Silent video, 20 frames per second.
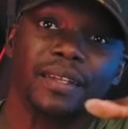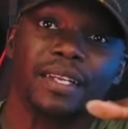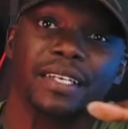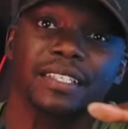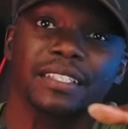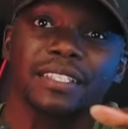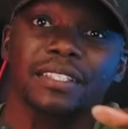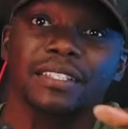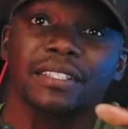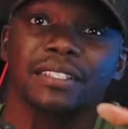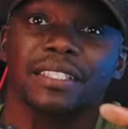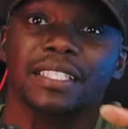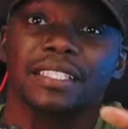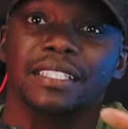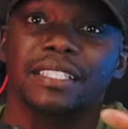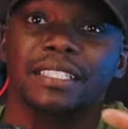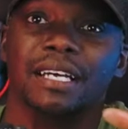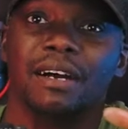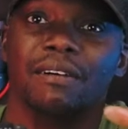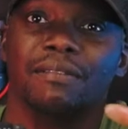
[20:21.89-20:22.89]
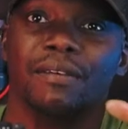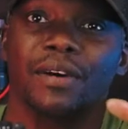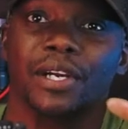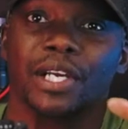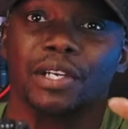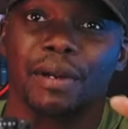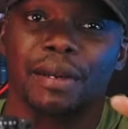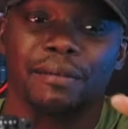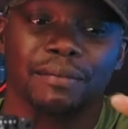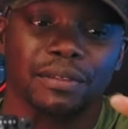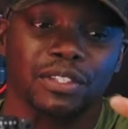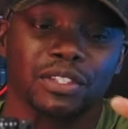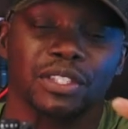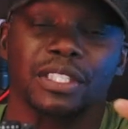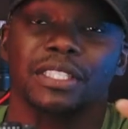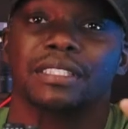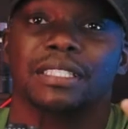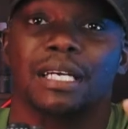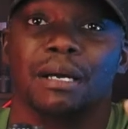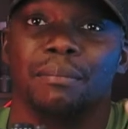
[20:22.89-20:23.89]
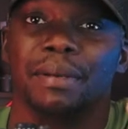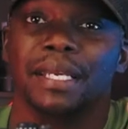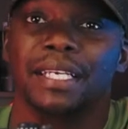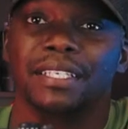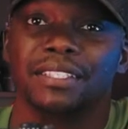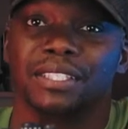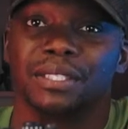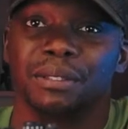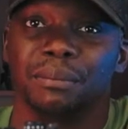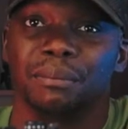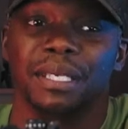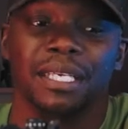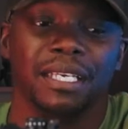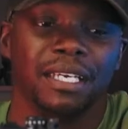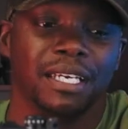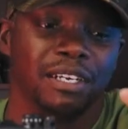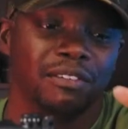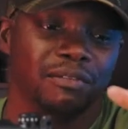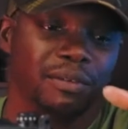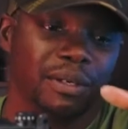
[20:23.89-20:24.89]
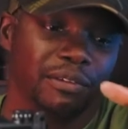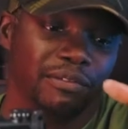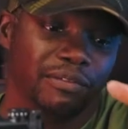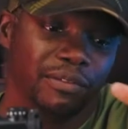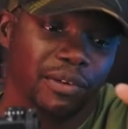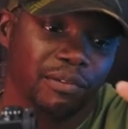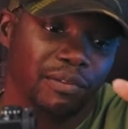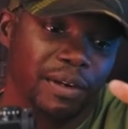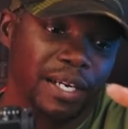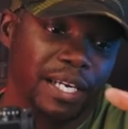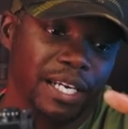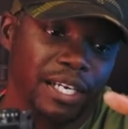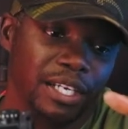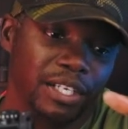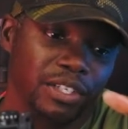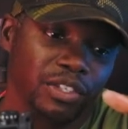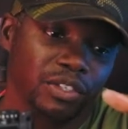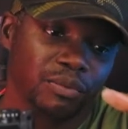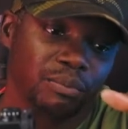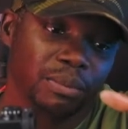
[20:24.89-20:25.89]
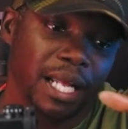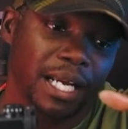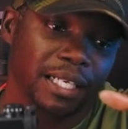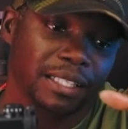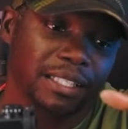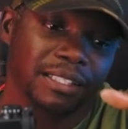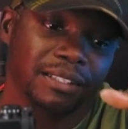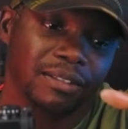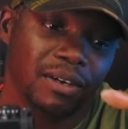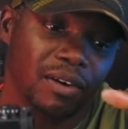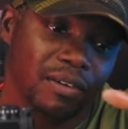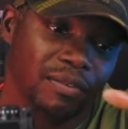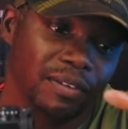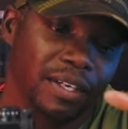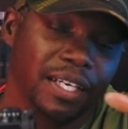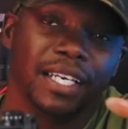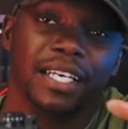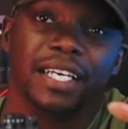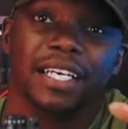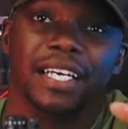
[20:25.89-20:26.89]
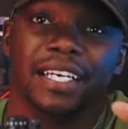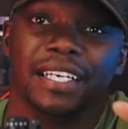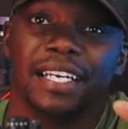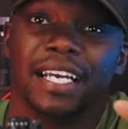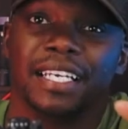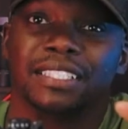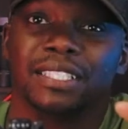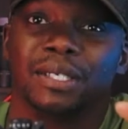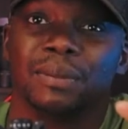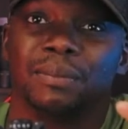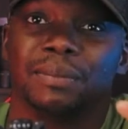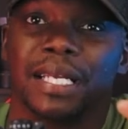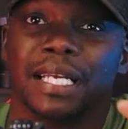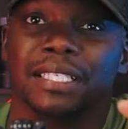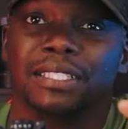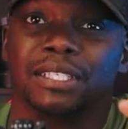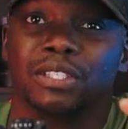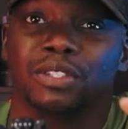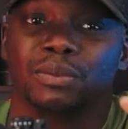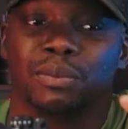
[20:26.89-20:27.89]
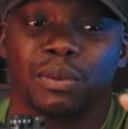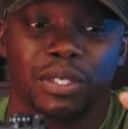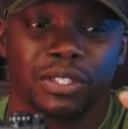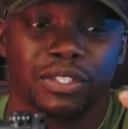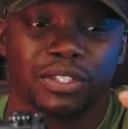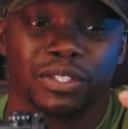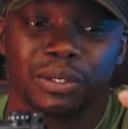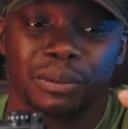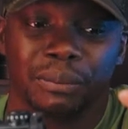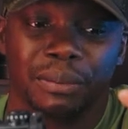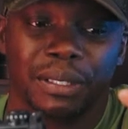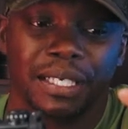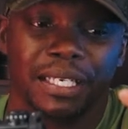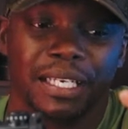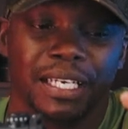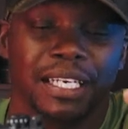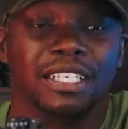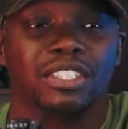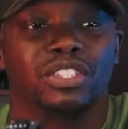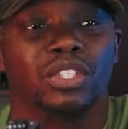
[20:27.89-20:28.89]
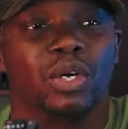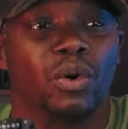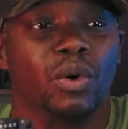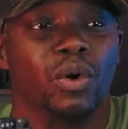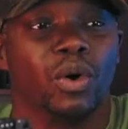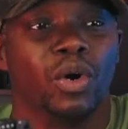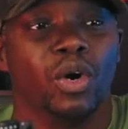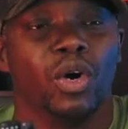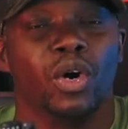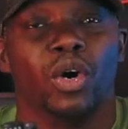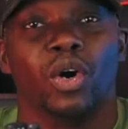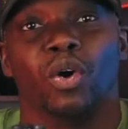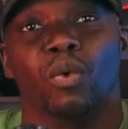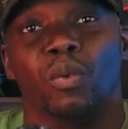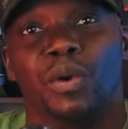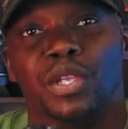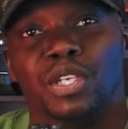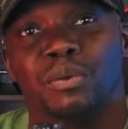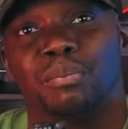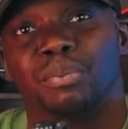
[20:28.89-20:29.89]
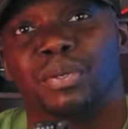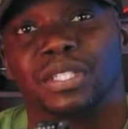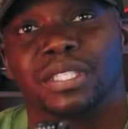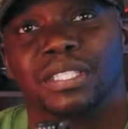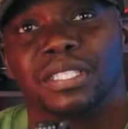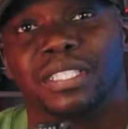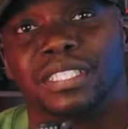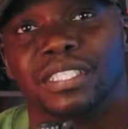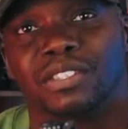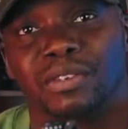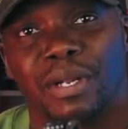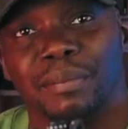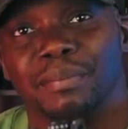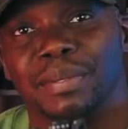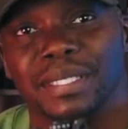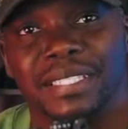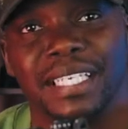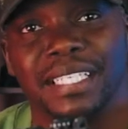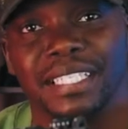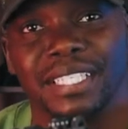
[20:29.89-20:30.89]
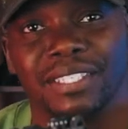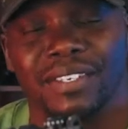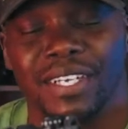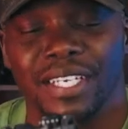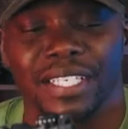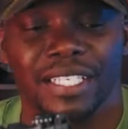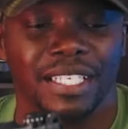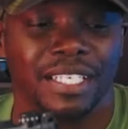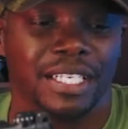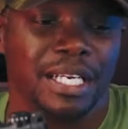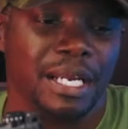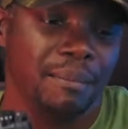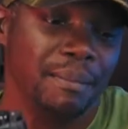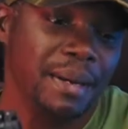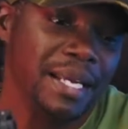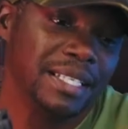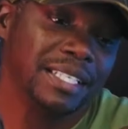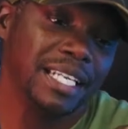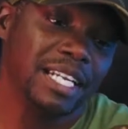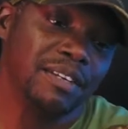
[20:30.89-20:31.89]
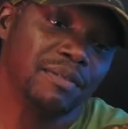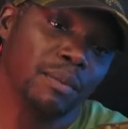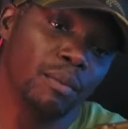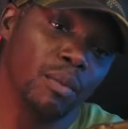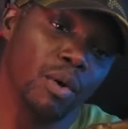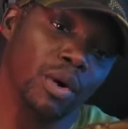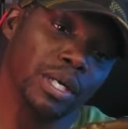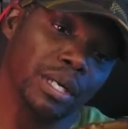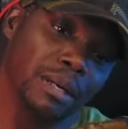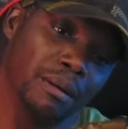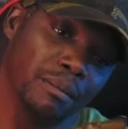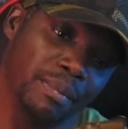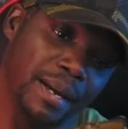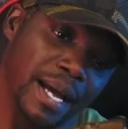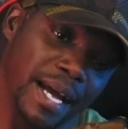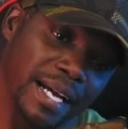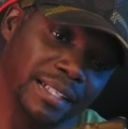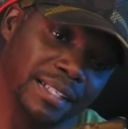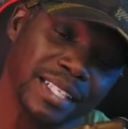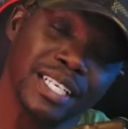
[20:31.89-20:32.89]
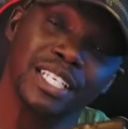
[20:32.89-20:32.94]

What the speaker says: This is how far your rifles, this is how big it's going to be on the front right here. You just block this off, and that's how small it's going to be. So when you put the thread protector on there, it makes it even more compact.